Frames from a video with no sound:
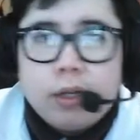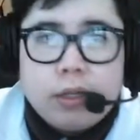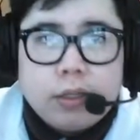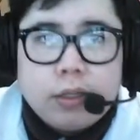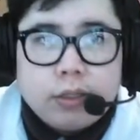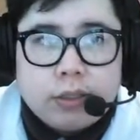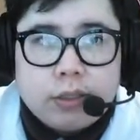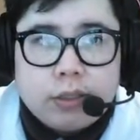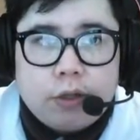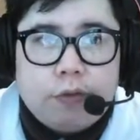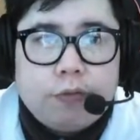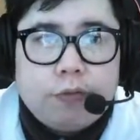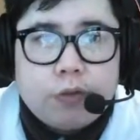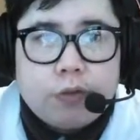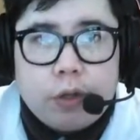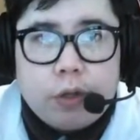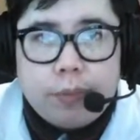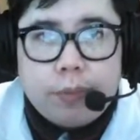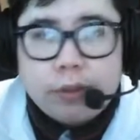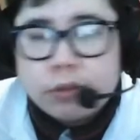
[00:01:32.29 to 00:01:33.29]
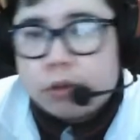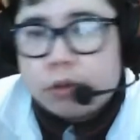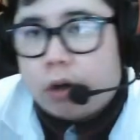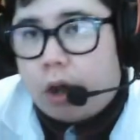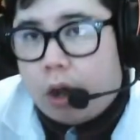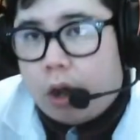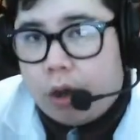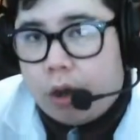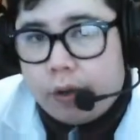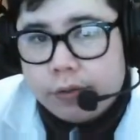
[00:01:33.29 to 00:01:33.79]
Silph tournaments are
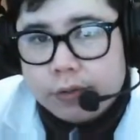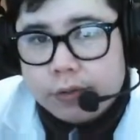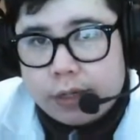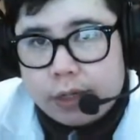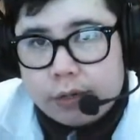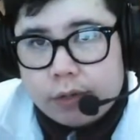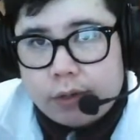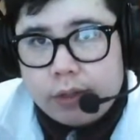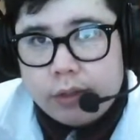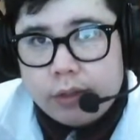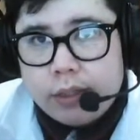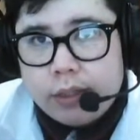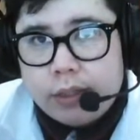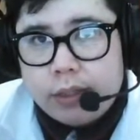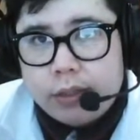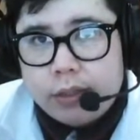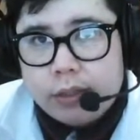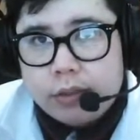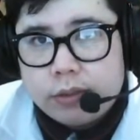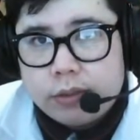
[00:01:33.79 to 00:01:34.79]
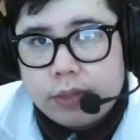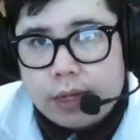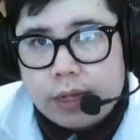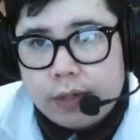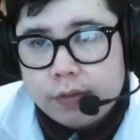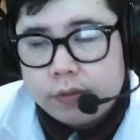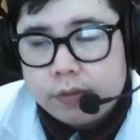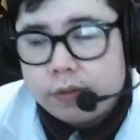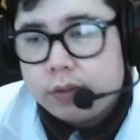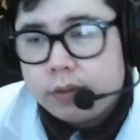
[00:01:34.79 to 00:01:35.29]
all inside Great League
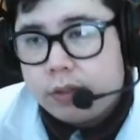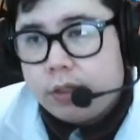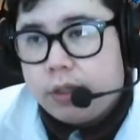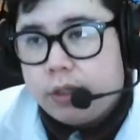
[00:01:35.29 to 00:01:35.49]
status,